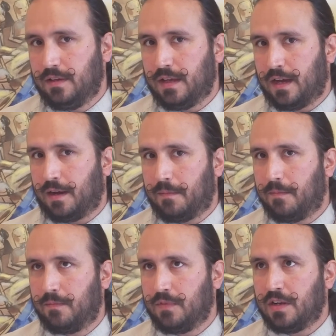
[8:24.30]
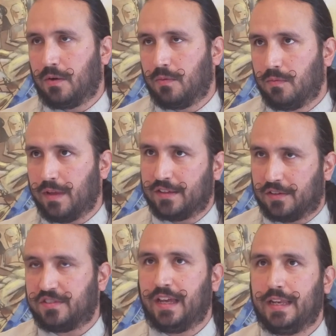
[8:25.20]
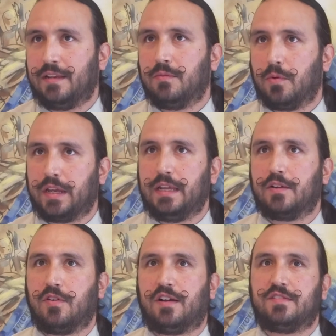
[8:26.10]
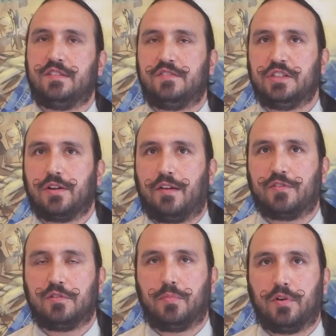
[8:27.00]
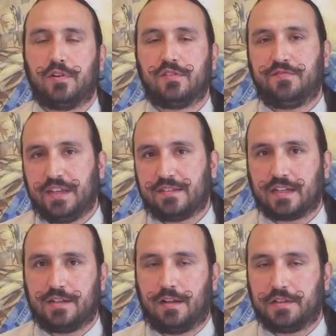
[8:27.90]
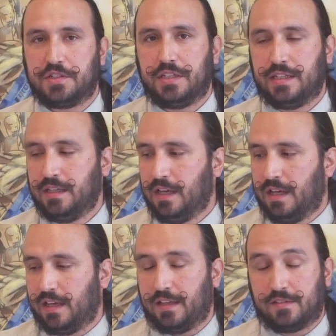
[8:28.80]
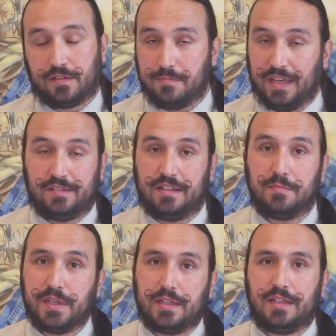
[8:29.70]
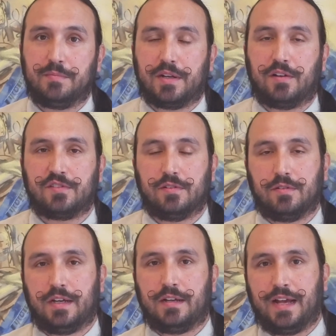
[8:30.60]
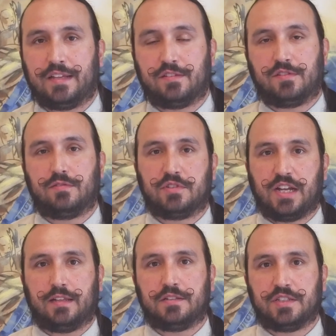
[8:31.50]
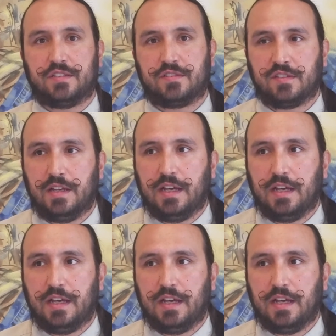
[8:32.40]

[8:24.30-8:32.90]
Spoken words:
as I was stating, working across these geographical borders via technology is an amazing ability, but also has its own challenges.